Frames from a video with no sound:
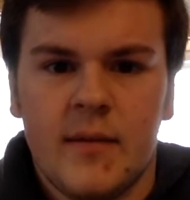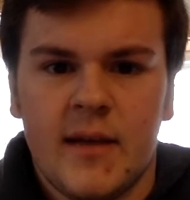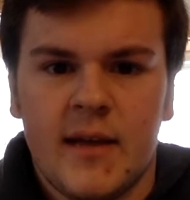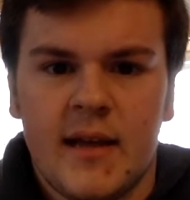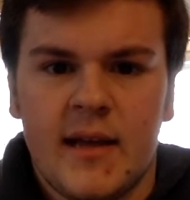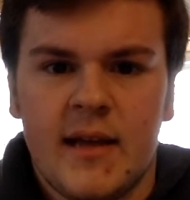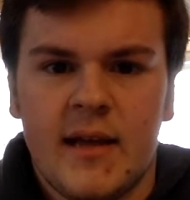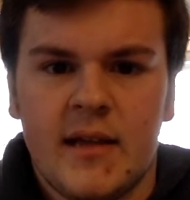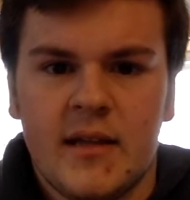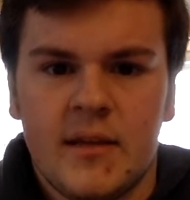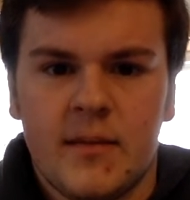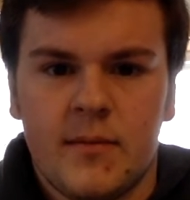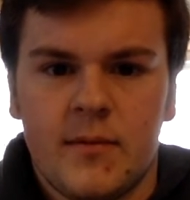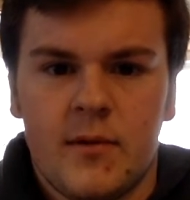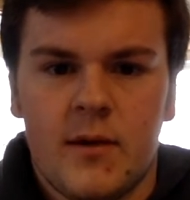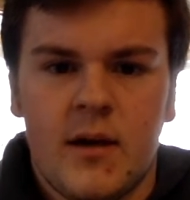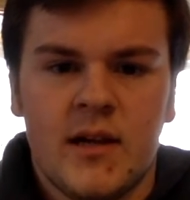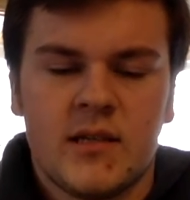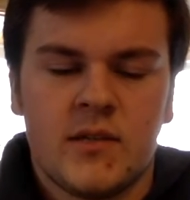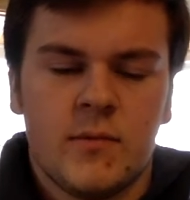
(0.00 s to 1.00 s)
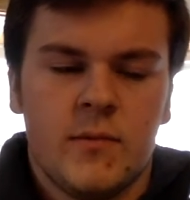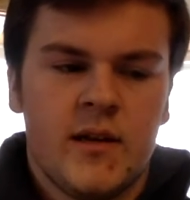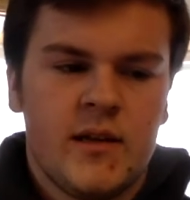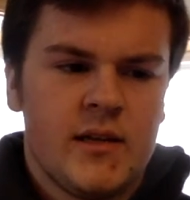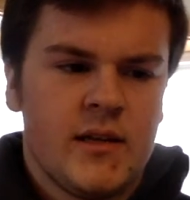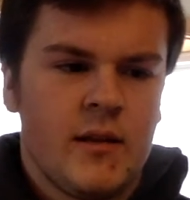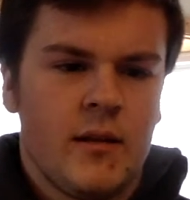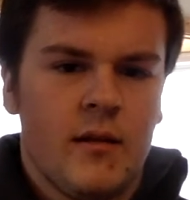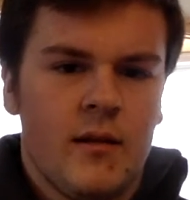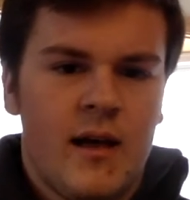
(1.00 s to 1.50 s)
Like it hit the brust,
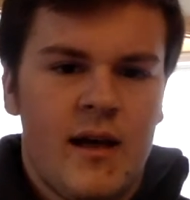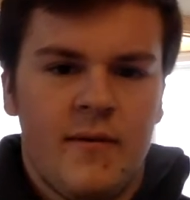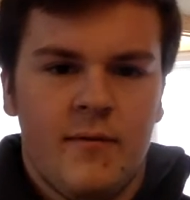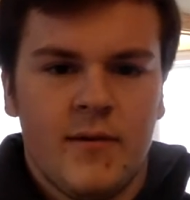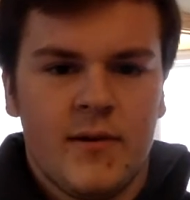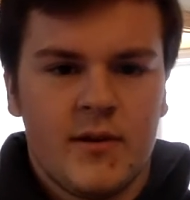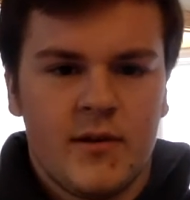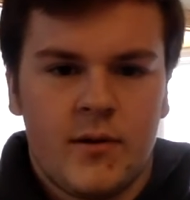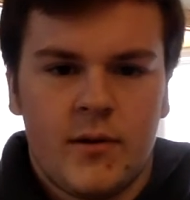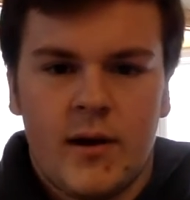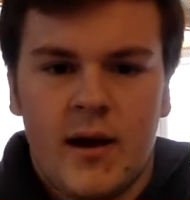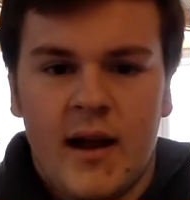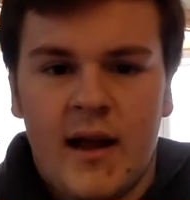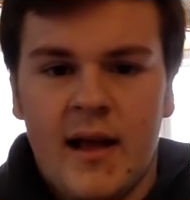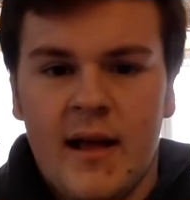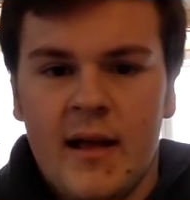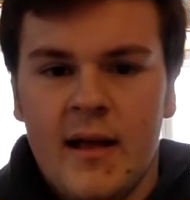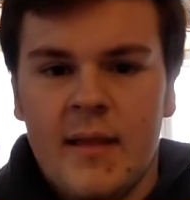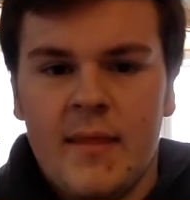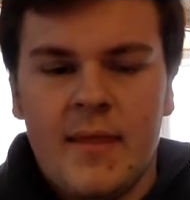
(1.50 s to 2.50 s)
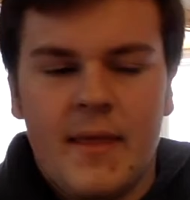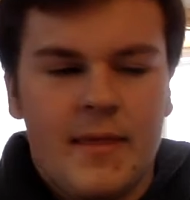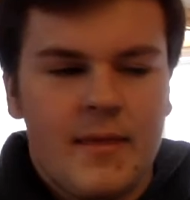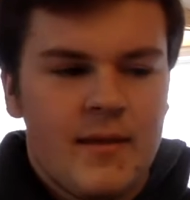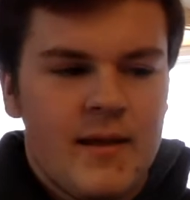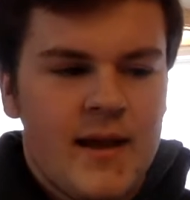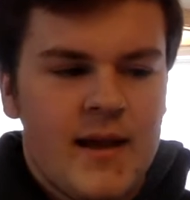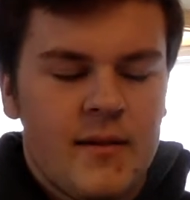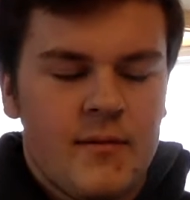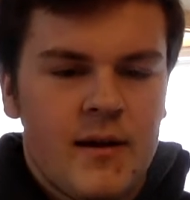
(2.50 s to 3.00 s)
went to the left, went to the right,
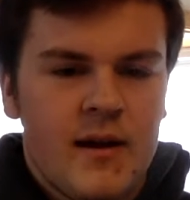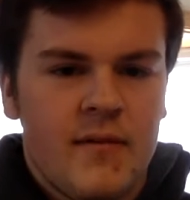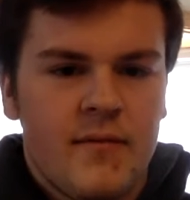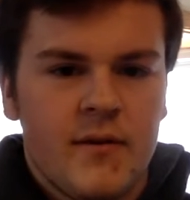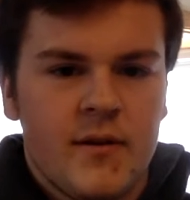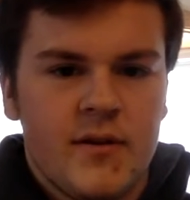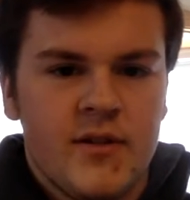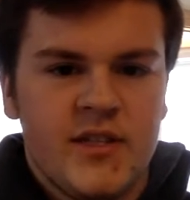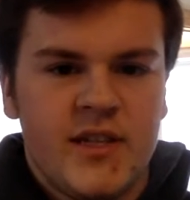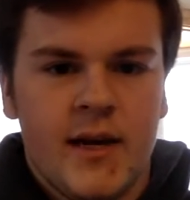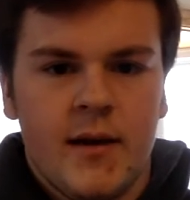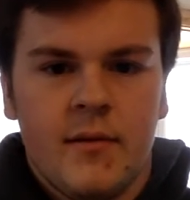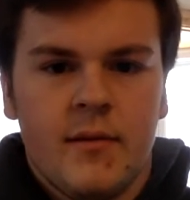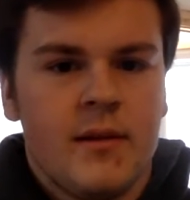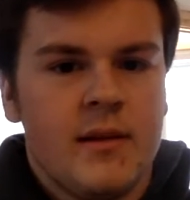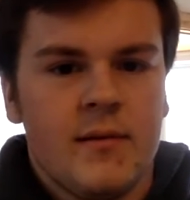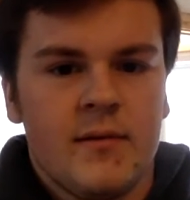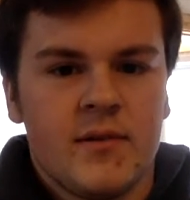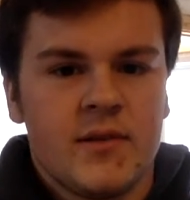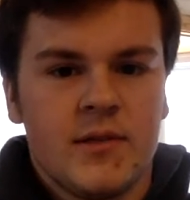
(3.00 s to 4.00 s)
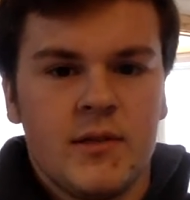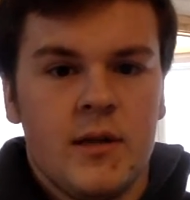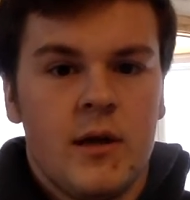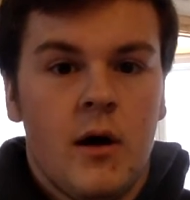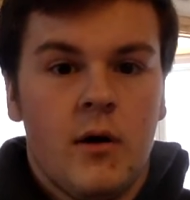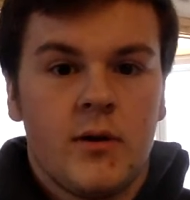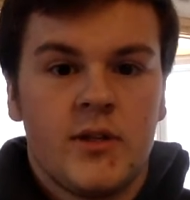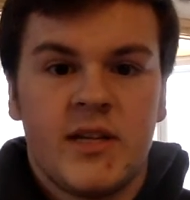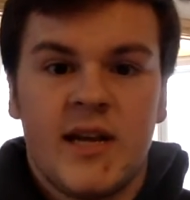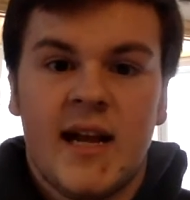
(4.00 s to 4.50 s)
then landed right in front of Geo. There was
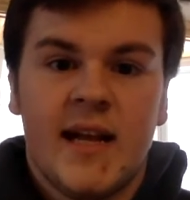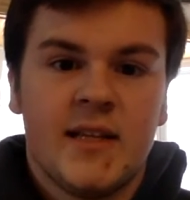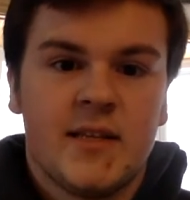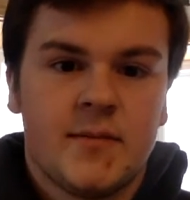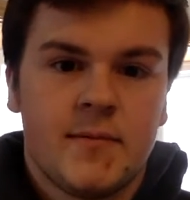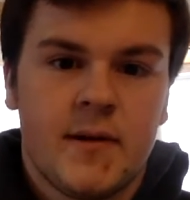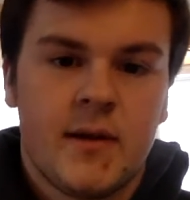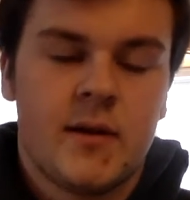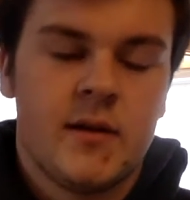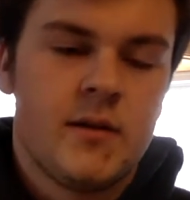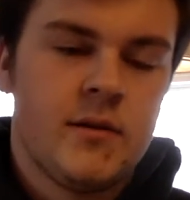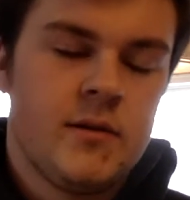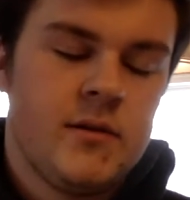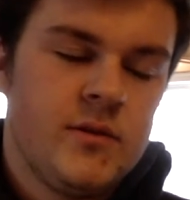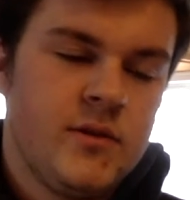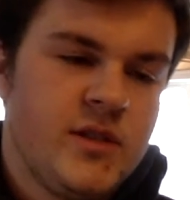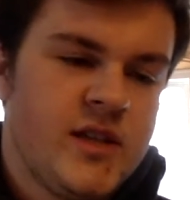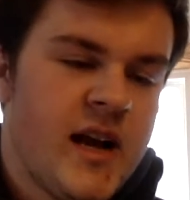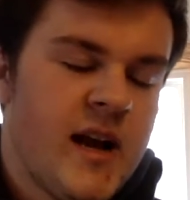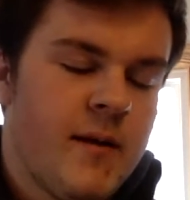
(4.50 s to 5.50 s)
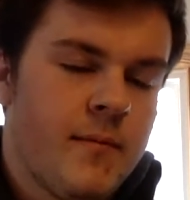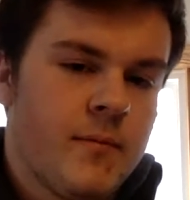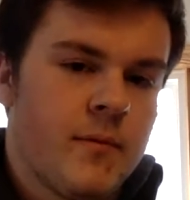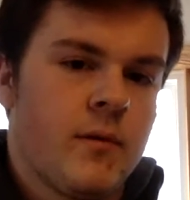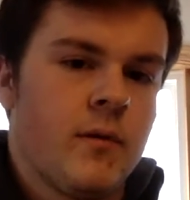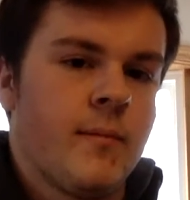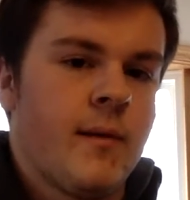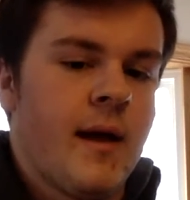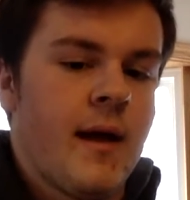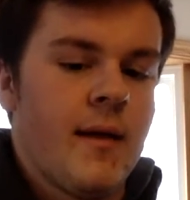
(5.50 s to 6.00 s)
no chance for JF
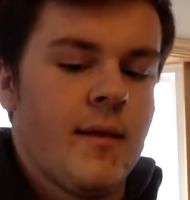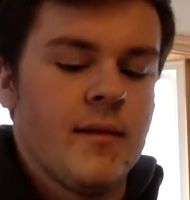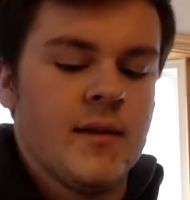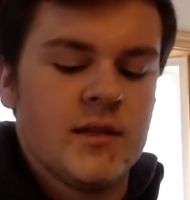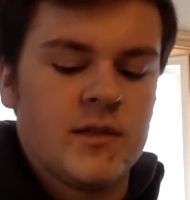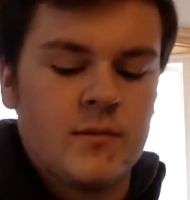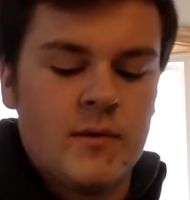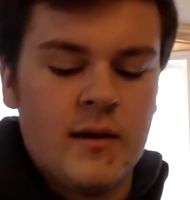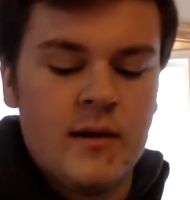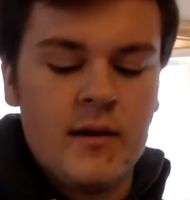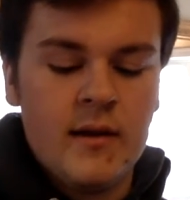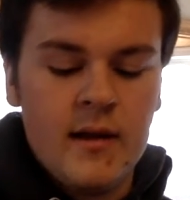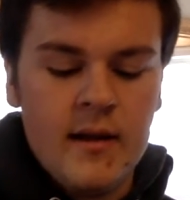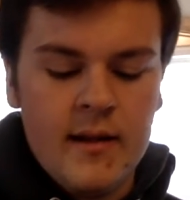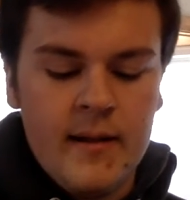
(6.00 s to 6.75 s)
Ruby on this one.